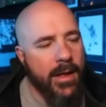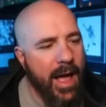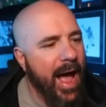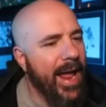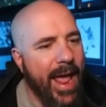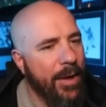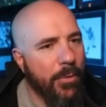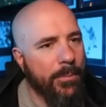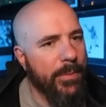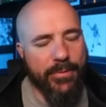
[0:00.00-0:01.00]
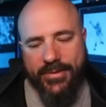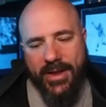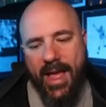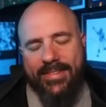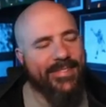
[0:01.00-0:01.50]
I hate when people say
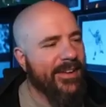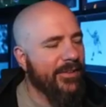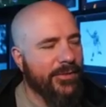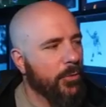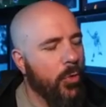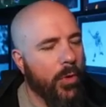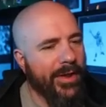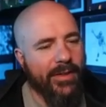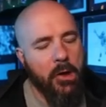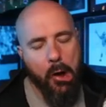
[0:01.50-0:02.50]
that shit is the corniest.